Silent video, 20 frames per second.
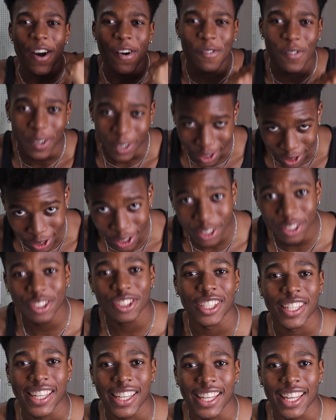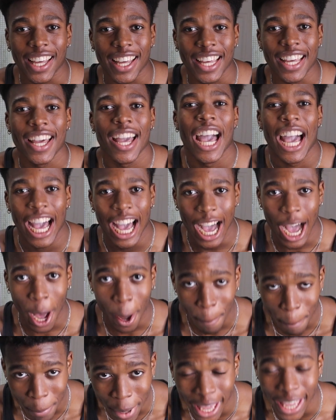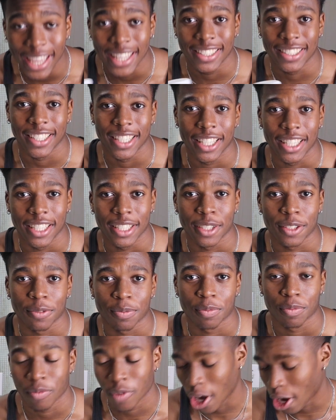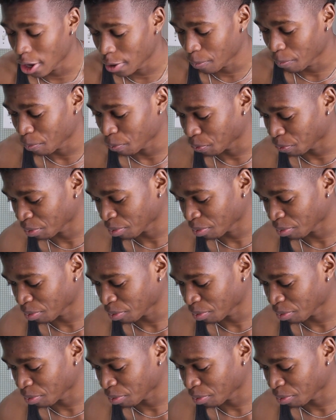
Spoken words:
We're using Pantene. Alright.